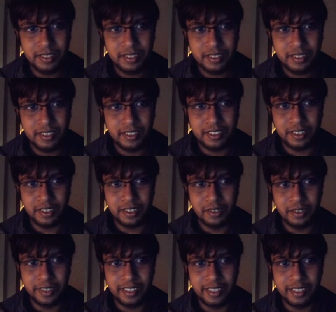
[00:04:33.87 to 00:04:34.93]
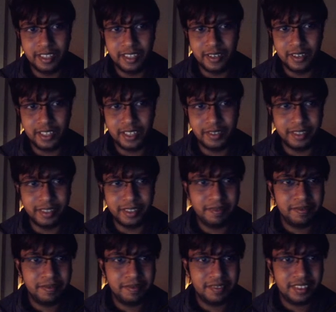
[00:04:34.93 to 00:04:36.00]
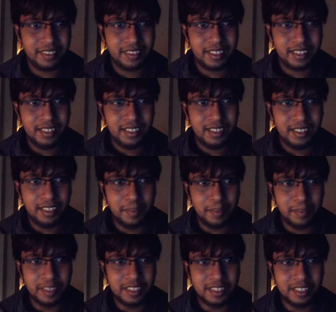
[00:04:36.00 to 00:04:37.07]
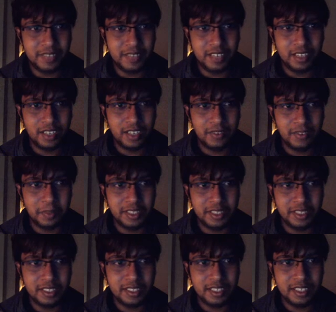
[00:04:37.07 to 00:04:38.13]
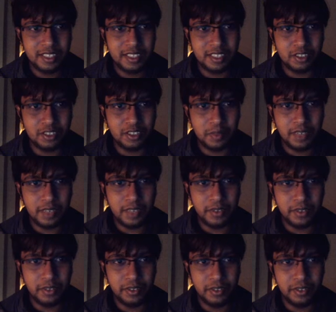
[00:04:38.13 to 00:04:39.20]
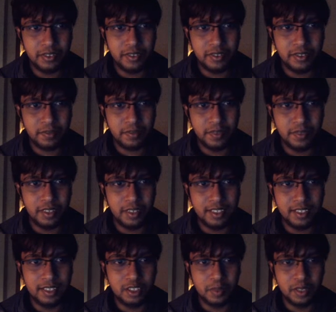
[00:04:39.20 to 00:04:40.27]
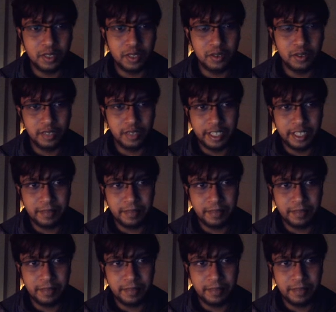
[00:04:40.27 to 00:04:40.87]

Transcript: let's go with the dialogue as well. Little Miss, we had to leave emergency, as you may know already.